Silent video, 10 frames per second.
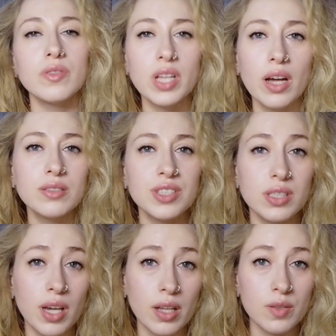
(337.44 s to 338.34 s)
To really
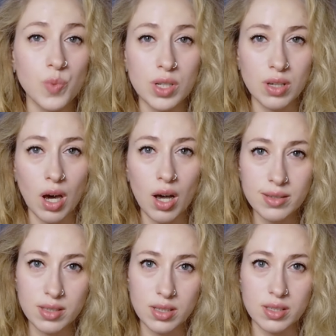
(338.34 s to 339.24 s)
understand what
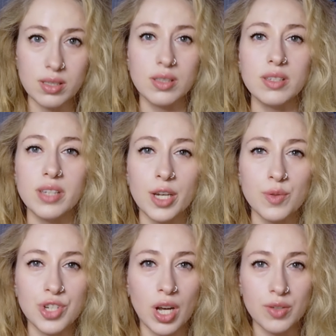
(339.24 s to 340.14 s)
causes the
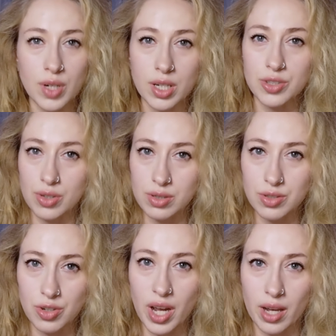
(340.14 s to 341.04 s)
sacral chakra to
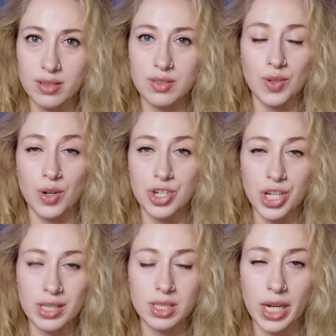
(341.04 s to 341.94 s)
contract or
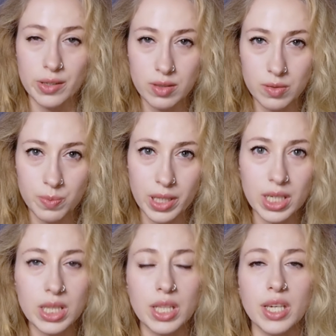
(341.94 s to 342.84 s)
shut down
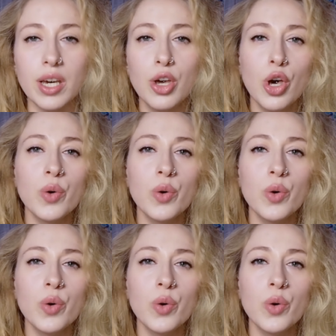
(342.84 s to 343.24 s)
completely,